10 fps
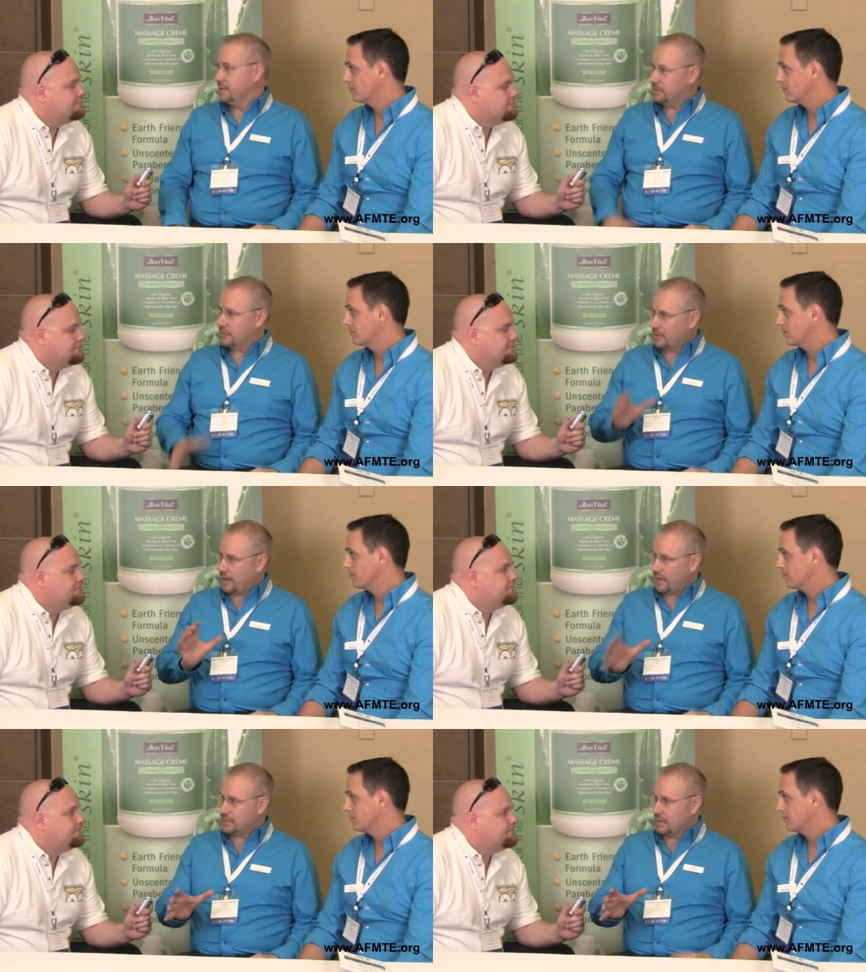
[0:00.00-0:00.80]
Speaker 1: so
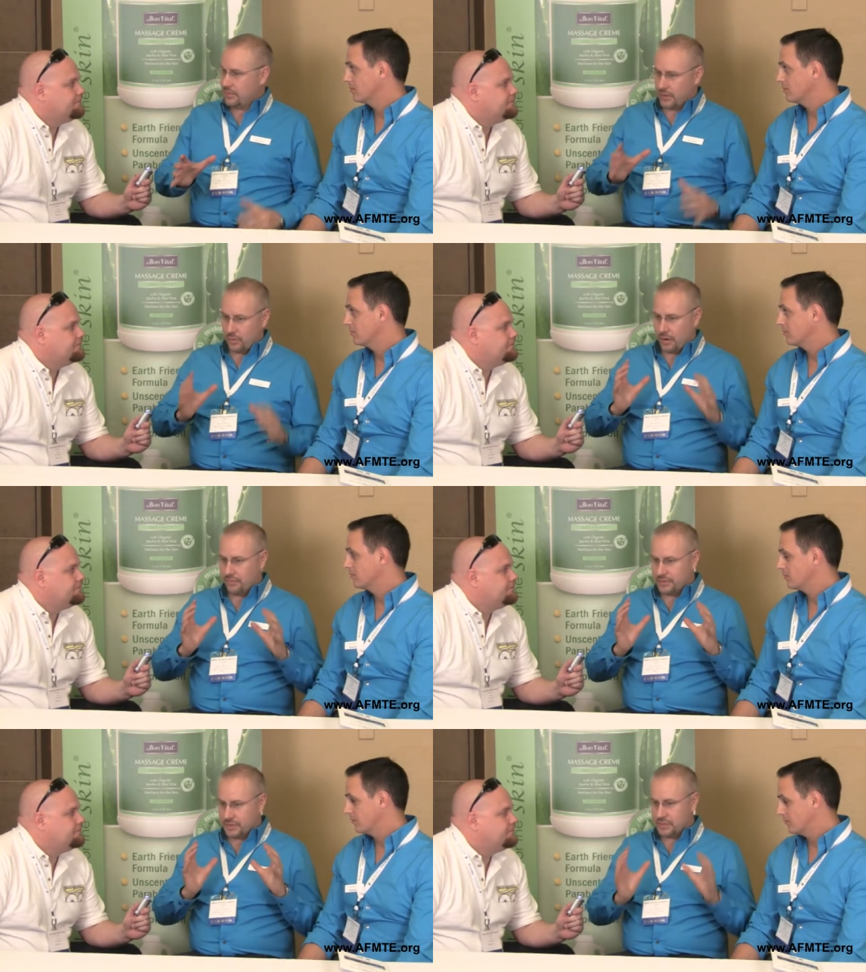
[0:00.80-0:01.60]
creating something
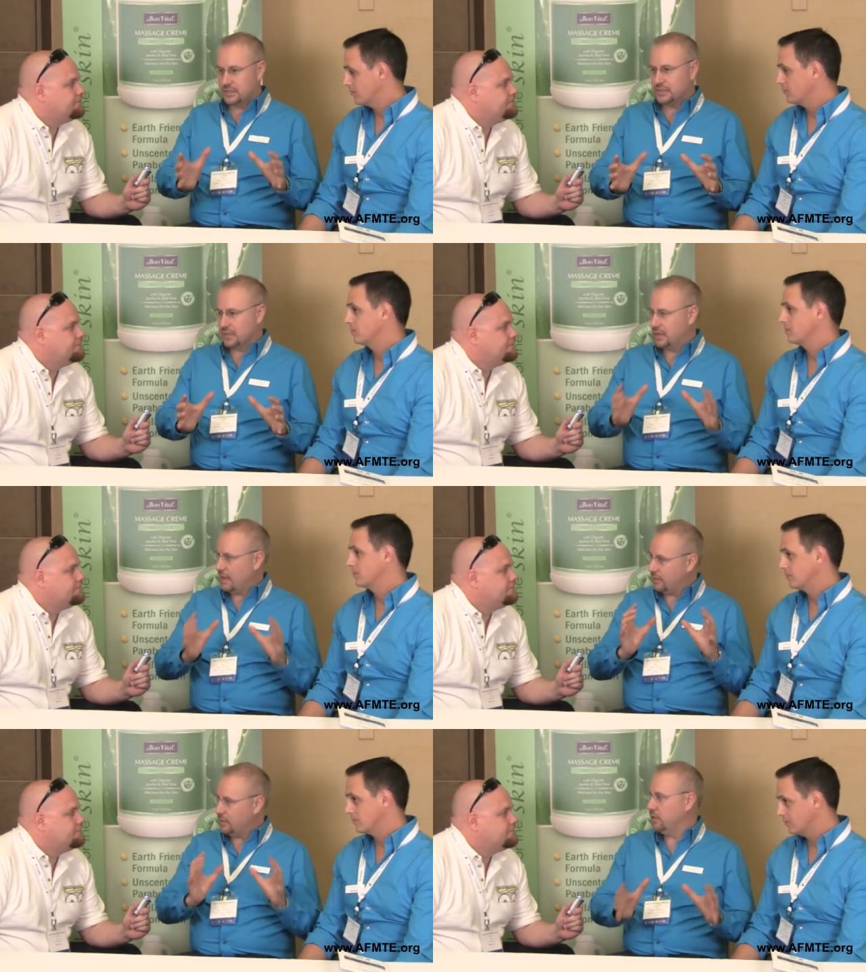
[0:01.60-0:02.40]
where physicians can
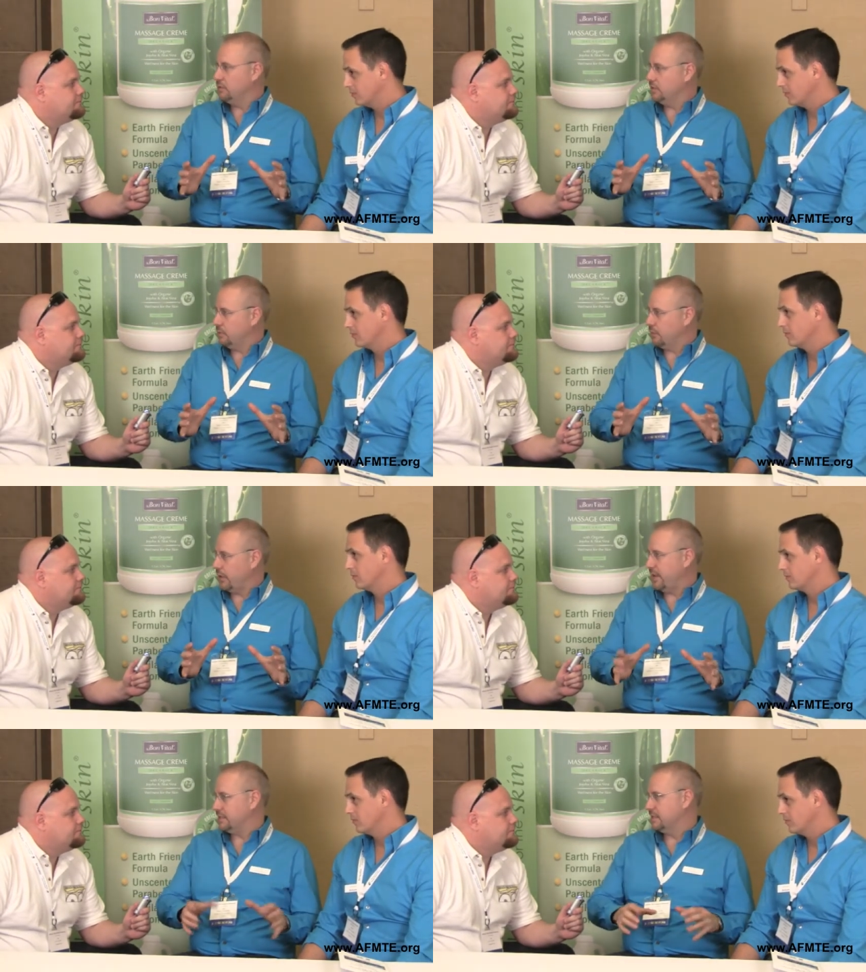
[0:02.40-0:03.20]
have a go-to
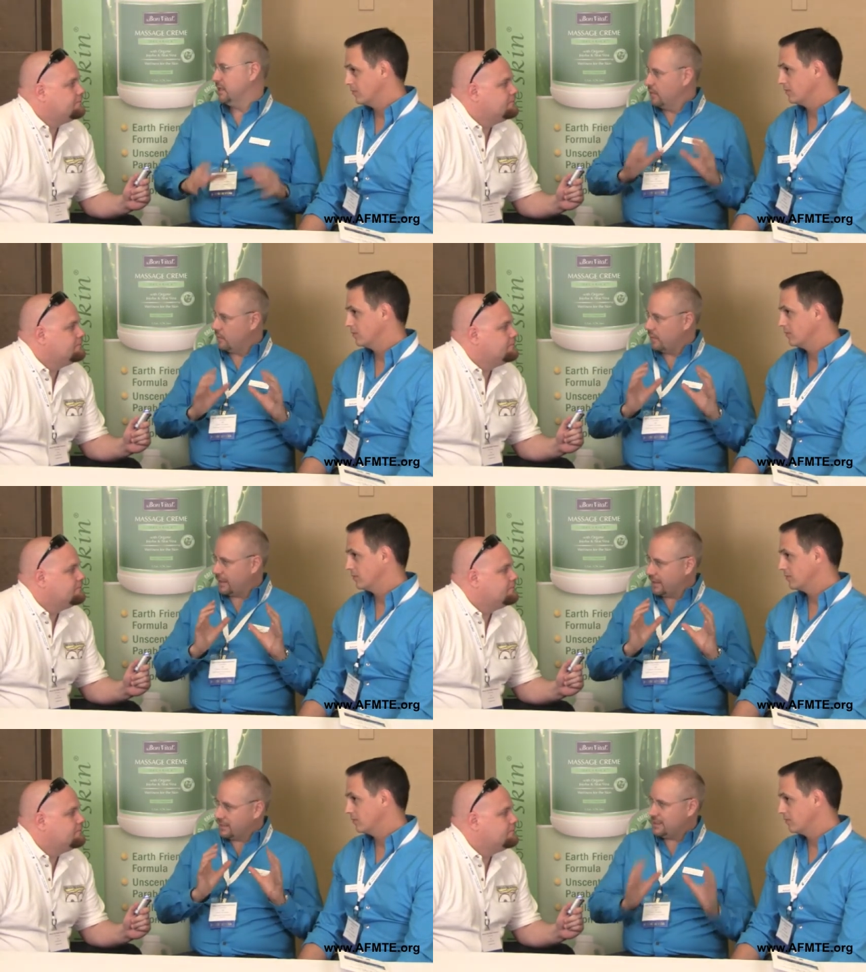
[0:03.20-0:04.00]
place where
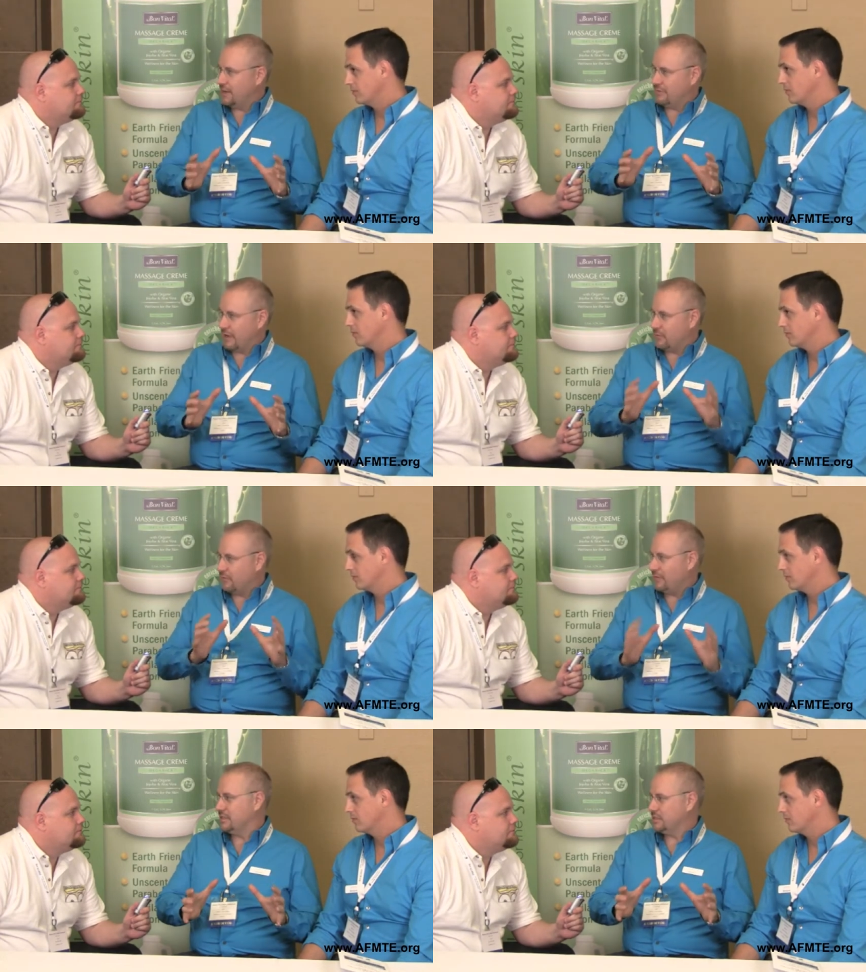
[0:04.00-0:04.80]
they can identify
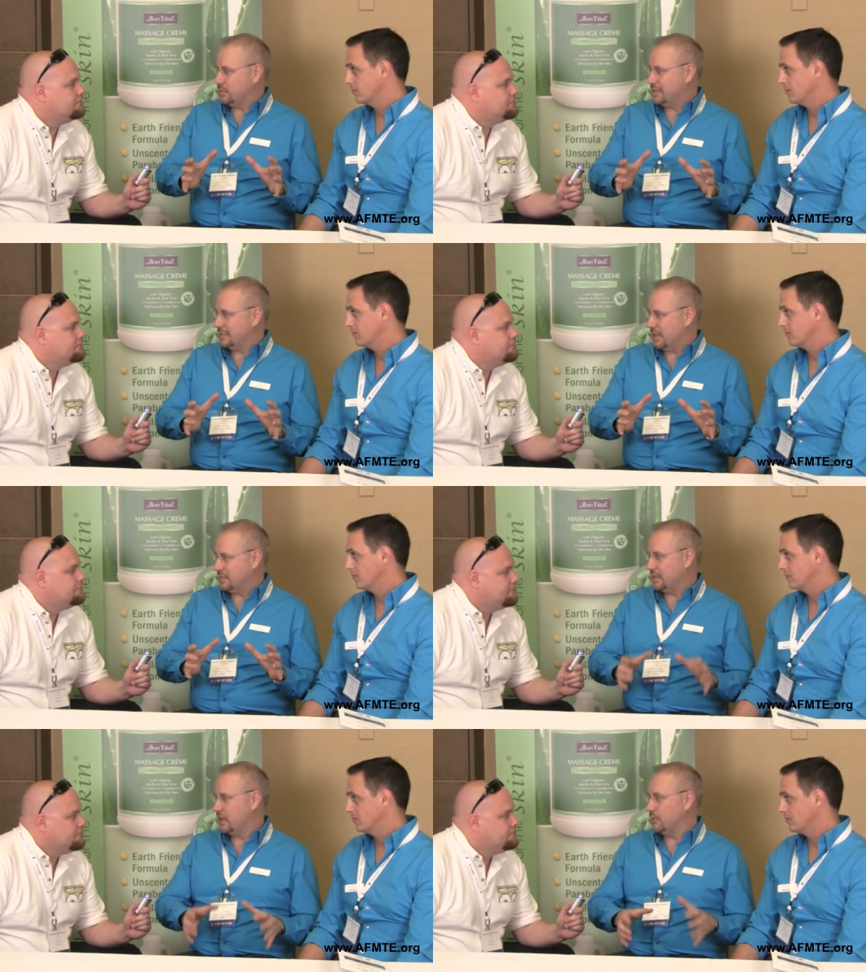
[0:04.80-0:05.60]
professional
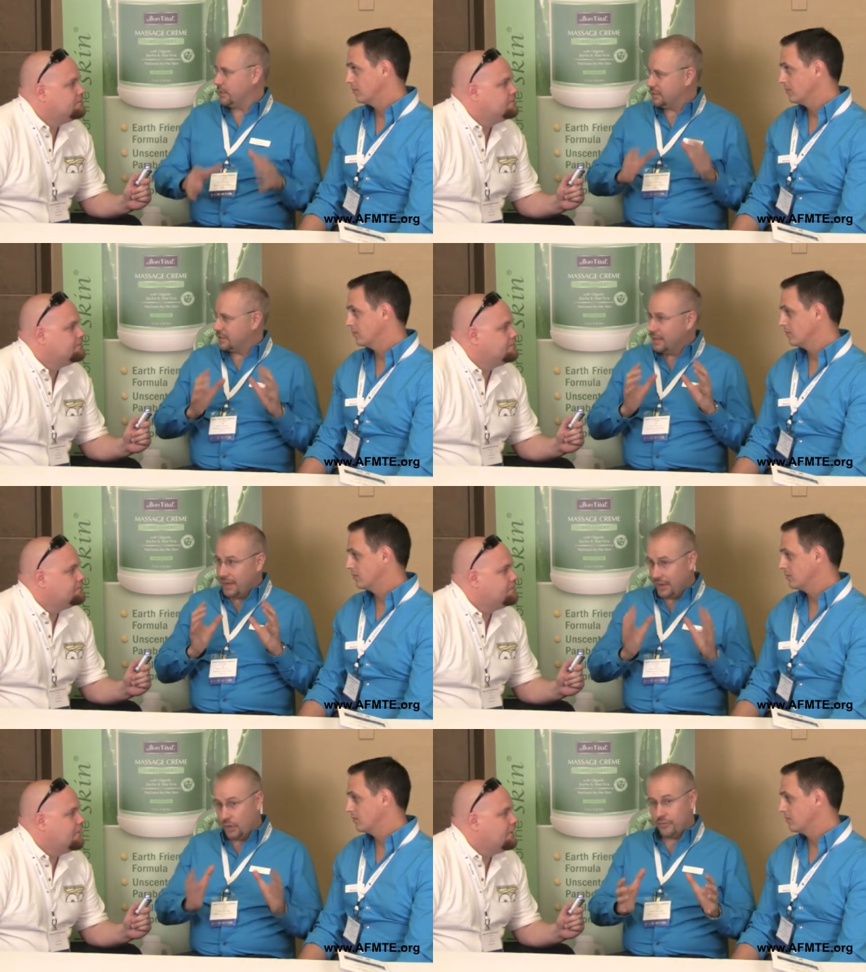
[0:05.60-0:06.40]
massage therapists
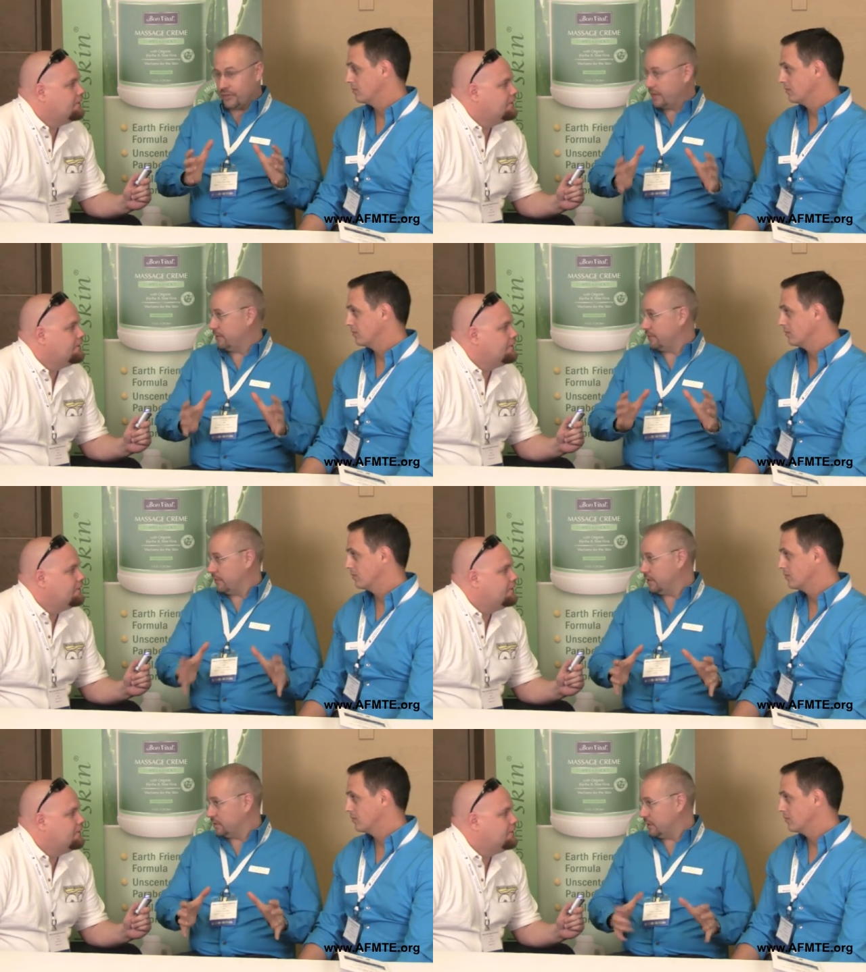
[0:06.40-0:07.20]
and hopefully
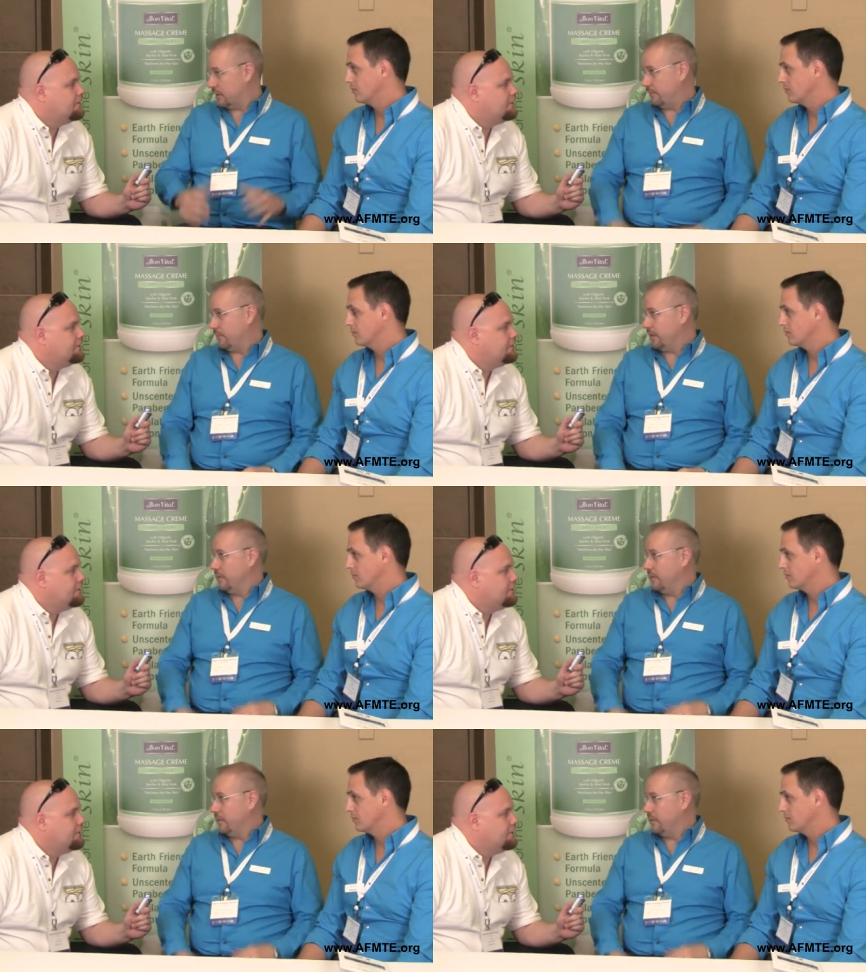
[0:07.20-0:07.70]
refer to them